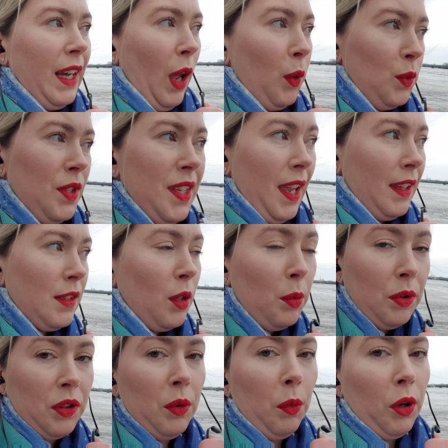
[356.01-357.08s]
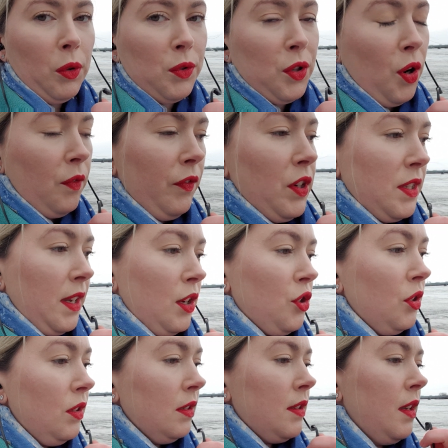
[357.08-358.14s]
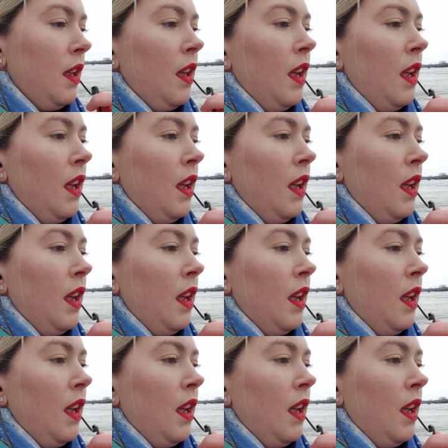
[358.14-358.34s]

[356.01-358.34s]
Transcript: outsider with the world's conversations,